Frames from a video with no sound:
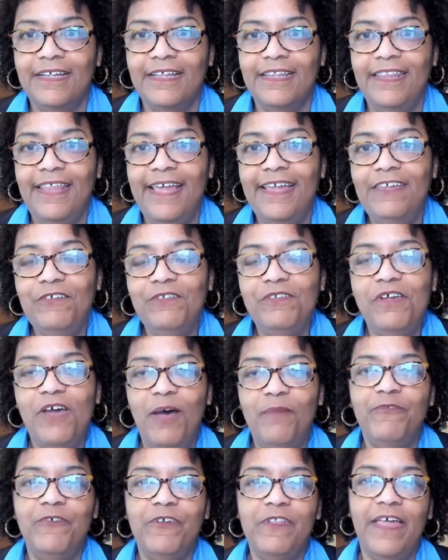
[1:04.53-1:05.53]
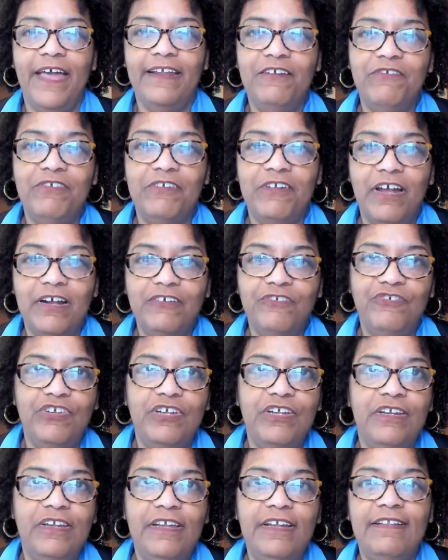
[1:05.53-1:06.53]
Thank you, Tom, for that
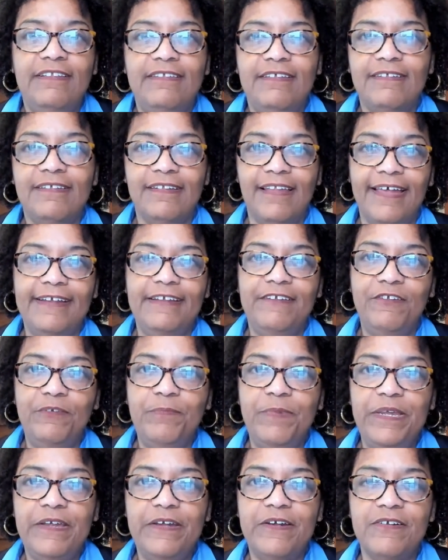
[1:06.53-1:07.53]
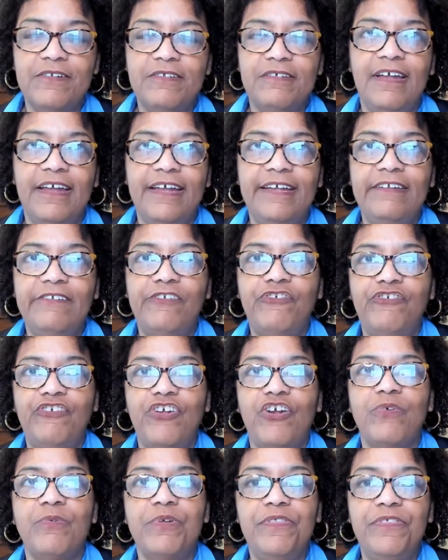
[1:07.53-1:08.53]
introduction. It's a delight to be here tonight to
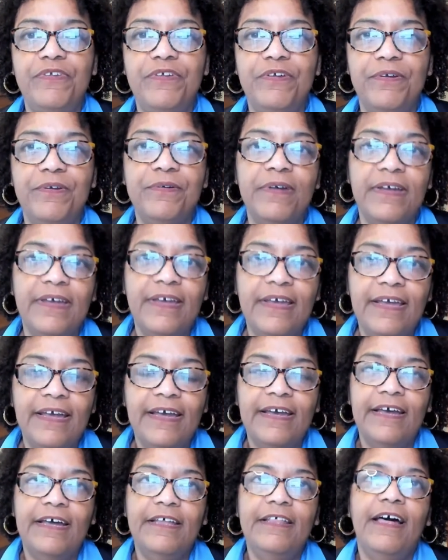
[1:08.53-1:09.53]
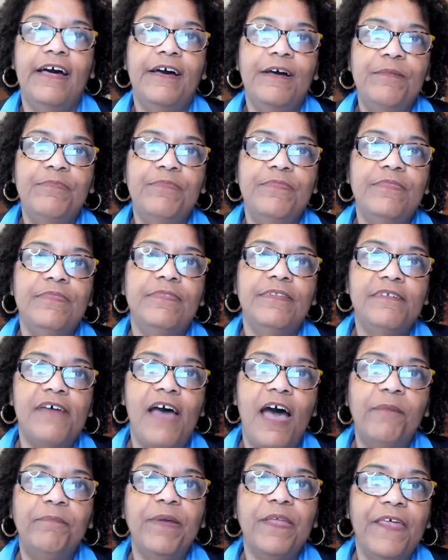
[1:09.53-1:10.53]
share with you um, the
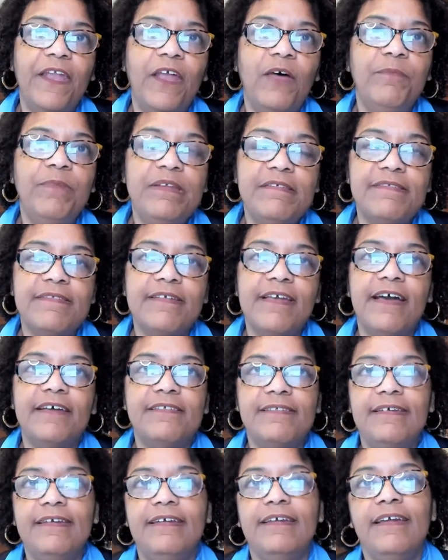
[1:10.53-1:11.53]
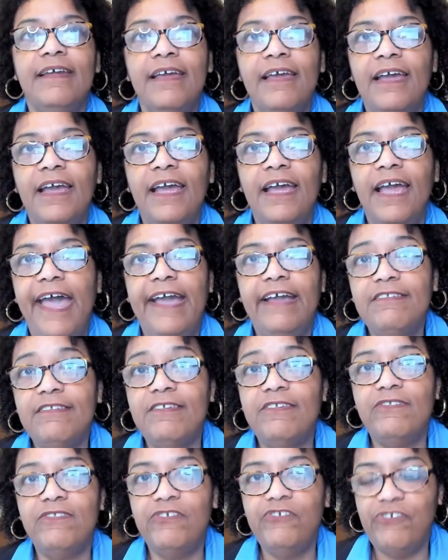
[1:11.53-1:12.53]
topic that I'll be discussing,
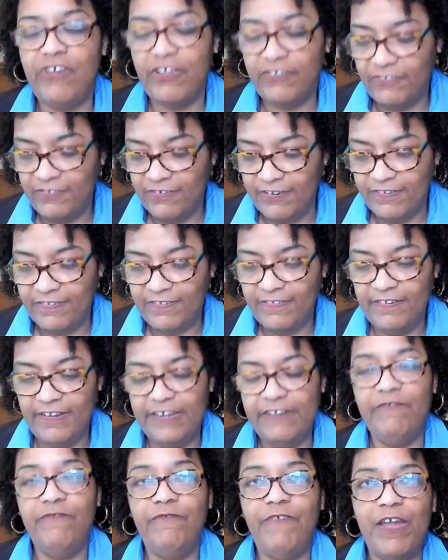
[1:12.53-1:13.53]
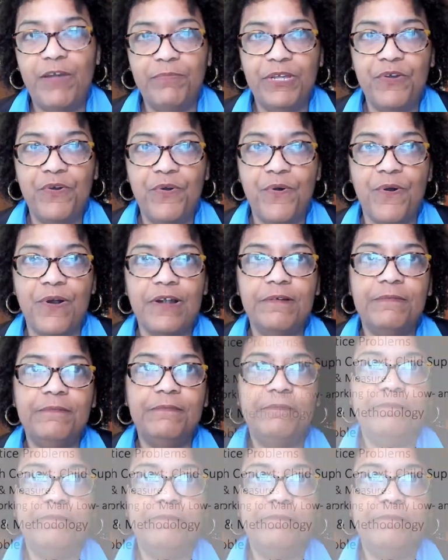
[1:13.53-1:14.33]
access to justice in family court.